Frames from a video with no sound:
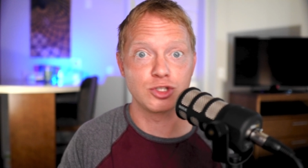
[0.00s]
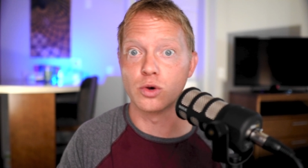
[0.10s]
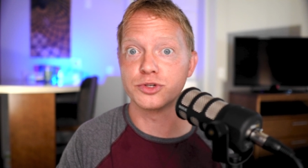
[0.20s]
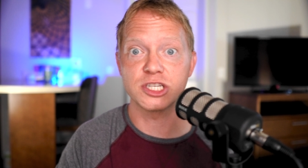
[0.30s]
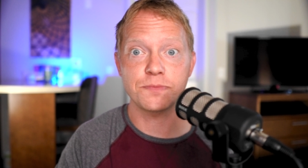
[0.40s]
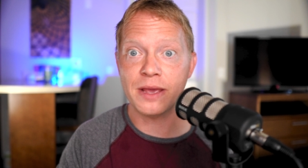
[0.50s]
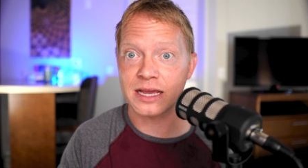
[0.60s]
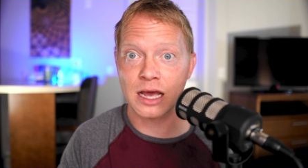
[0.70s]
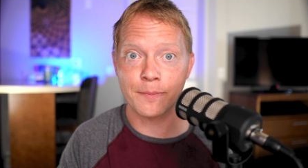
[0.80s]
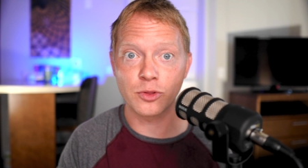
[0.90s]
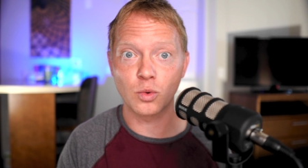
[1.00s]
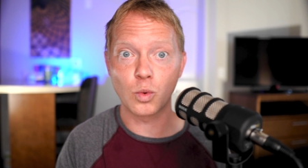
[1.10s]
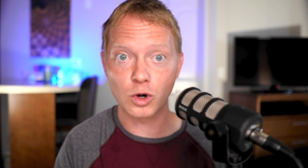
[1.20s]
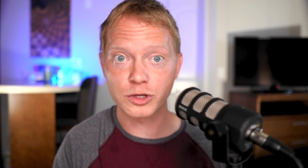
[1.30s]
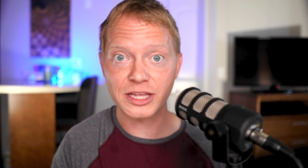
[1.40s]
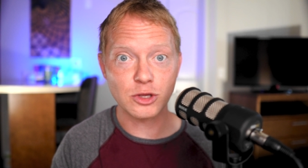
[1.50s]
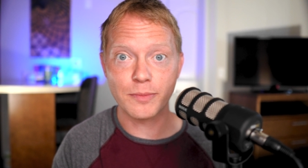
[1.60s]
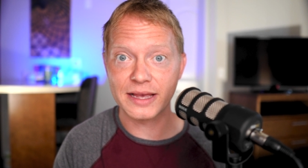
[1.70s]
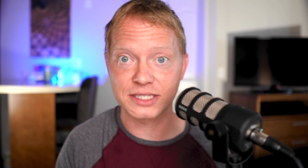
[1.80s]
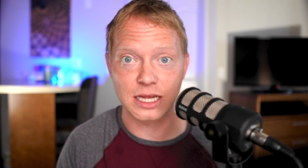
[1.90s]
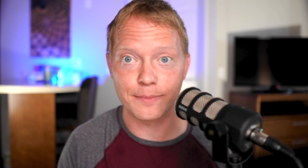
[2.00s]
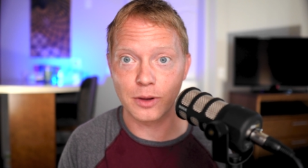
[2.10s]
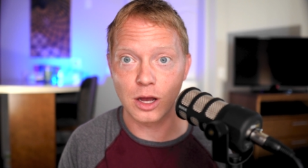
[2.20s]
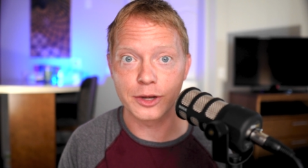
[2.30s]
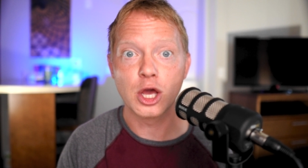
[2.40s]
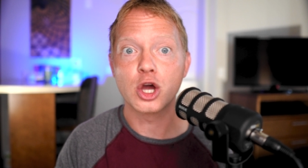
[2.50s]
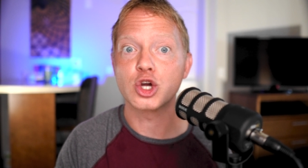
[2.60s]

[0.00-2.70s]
Don't just pick up on the word that you messed up on.